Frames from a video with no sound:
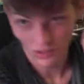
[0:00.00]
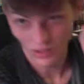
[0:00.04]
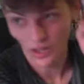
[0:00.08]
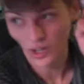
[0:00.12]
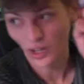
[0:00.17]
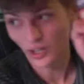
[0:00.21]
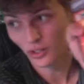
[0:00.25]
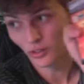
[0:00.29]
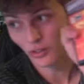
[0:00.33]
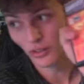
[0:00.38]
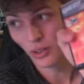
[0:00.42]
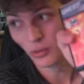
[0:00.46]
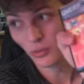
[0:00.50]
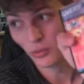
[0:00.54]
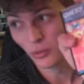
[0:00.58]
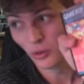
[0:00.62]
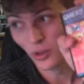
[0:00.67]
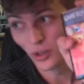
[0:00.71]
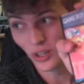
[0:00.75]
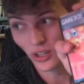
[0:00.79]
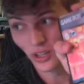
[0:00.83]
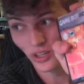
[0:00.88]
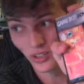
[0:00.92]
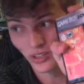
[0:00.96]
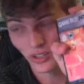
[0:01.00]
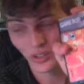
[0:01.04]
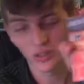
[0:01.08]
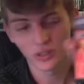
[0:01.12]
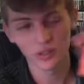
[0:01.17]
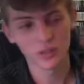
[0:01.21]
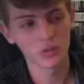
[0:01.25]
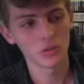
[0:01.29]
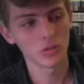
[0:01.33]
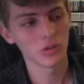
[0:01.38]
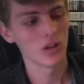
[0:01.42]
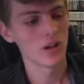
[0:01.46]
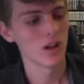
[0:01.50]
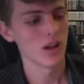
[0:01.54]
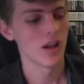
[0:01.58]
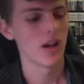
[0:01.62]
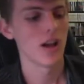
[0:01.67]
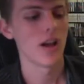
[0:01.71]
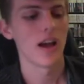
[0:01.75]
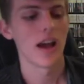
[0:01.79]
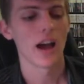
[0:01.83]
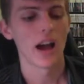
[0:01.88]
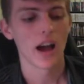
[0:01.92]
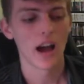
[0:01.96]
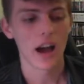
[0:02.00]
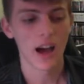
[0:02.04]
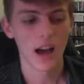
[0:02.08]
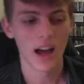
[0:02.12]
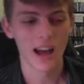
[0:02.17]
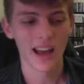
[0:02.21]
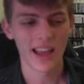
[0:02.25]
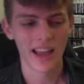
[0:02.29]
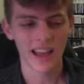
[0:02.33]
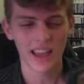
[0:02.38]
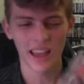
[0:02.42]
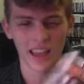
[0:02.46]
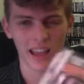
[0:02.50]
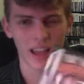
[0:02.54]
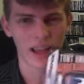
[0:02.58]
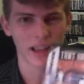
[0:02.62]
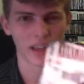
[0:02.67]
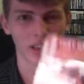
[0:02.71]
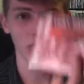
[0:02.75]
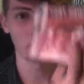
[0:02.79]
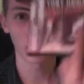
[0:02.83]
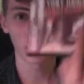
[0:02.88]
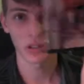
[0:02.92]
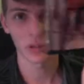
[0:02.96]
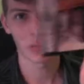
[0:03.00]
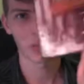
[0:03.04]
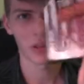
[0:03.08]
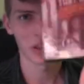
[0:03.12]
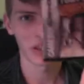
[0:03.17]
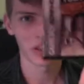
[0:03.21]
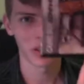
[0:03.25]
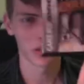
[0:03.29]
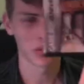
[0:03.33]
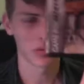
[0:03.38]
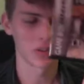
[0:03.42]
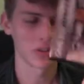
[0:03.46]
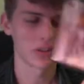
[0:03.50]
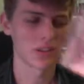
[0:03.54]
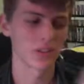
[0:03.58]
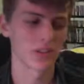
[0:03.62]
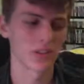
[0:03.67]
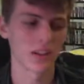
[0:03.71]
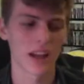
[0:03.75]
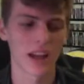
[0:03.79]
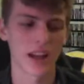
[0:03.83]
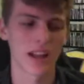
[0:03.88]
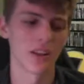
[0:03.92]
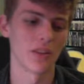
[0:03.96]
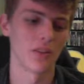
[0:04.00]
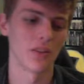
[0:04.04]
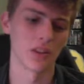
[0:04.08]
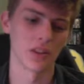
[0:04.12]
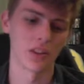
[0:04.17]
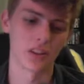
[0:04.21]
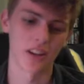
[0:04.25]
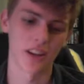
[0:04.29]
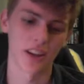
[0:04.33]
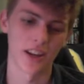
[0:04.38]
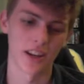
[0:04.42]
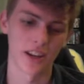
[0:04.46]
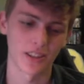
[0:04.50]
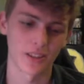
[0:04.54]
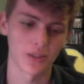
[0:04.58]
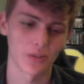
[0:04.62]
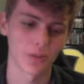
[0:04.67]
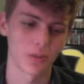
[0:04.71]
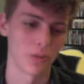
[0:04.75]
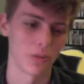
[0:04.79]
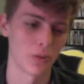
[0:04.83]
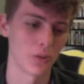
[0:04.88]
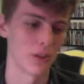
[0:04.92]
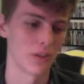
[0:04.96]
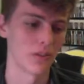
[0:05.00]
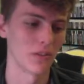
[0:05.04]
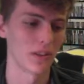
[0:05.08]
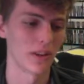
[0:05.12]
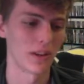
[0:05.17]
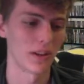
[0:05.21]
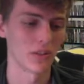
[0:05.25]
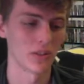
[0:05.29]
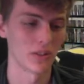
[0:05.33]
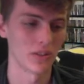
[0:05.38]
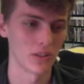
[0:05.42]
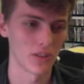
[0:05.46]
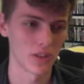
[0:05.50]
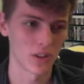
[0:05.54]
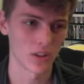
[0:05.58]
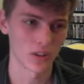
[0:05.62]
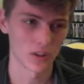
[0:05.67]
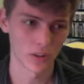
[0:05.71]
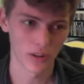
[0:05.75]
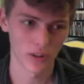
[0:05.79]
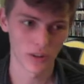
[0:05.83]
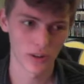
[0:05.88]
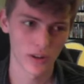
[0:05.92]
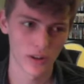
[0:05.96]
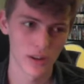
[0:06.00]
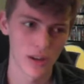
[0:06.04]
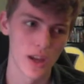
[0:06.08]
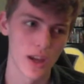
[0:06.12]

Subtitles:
Underground 1 and 2. I used to play this one kind of a lot whenever I was younger,